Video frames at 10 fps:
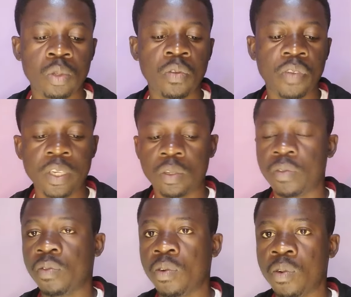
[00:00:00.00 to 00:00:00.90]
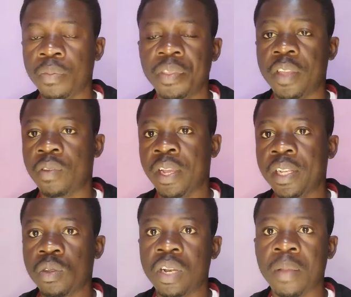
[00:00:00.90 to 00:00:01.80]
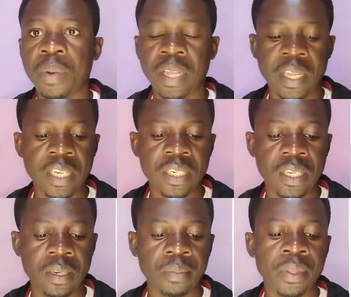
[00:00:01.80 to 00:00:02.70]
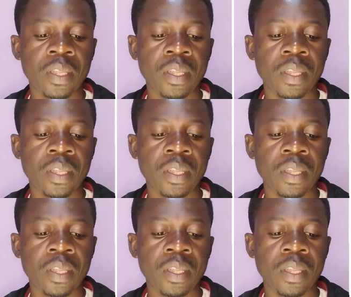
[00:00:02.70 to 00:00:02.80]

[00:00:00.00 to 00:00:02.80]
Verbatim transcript: So first of all, if you hit on application,